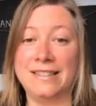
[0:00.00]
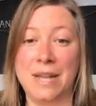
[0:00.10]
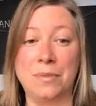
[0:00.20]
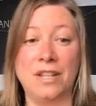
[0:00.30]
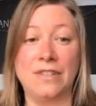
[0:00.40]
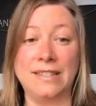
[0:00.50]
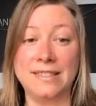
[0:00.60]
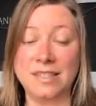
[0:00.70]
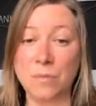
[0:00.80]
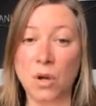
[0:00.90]
example of a
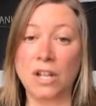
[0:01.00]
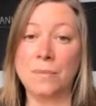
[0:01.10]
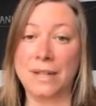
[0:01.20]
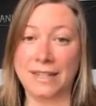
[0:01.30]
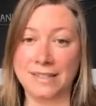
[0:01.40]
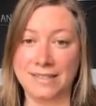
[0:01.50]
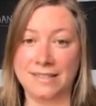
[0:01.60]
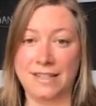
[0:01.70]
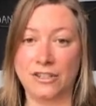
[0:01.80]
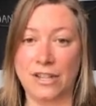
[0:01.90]
small but
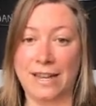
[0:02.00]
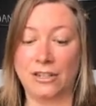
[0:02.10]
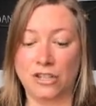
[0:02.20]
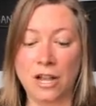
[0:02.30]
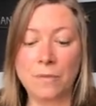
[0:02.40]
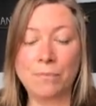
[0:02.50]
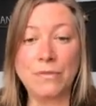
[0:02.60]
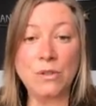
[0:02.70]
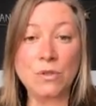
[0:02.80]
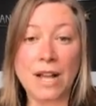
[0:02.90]
consistent change.
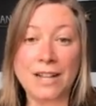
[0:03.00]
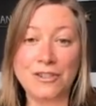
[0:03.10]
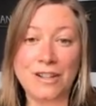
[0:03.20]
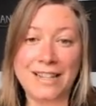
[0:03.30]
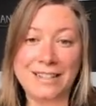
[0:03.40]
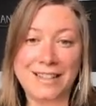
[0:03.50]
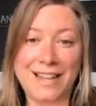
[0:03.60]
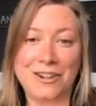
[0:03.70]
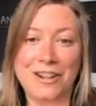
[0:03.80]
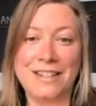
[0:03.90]
Do not try and
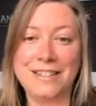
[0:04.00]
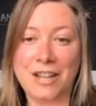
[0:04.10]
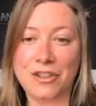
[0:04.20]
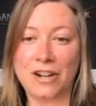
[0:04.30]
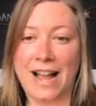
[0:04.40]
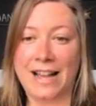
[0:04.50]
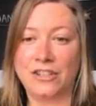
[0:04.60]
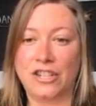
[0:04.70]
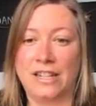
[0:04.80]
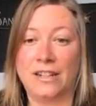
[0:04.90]
layer another
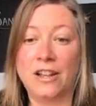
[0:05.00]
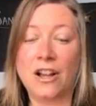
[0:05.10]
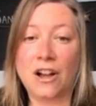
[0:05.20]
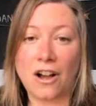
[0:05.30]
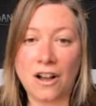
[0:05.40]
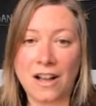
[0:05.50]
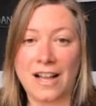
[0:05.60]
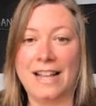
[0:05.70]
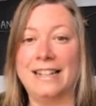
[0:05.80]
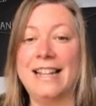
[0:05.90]
action
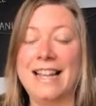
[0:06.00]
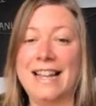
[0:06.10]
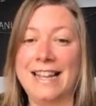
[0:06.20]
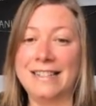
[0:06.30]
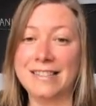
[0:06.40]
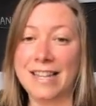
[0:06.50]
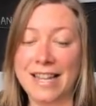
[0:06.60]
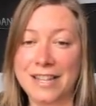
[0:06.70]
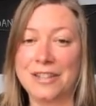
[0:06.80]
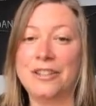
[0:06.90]
on
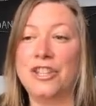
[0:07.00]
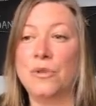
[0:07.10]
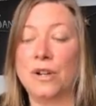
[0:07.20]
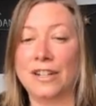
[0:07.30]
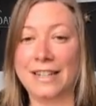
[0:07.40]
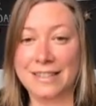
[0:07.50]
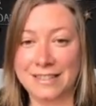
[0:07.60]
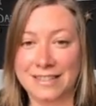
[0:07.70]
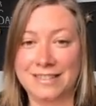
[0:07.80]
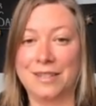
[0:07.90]
until you are
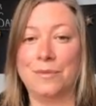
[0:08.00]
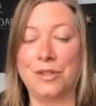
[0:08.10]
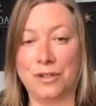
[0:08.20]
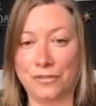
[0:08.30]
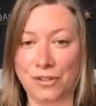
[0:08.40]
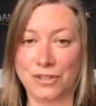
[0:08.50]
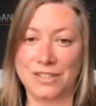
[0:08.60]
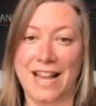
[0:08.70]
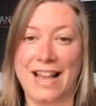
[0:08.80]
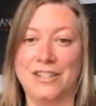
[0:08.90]
consistent with your
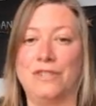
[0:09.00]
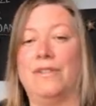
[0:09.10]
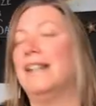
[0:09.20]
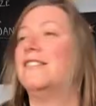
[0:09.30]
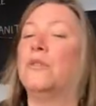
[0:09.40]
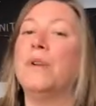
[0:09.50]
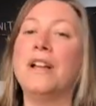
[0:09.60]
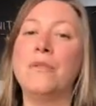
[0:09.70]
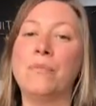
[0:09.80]
first action, right? So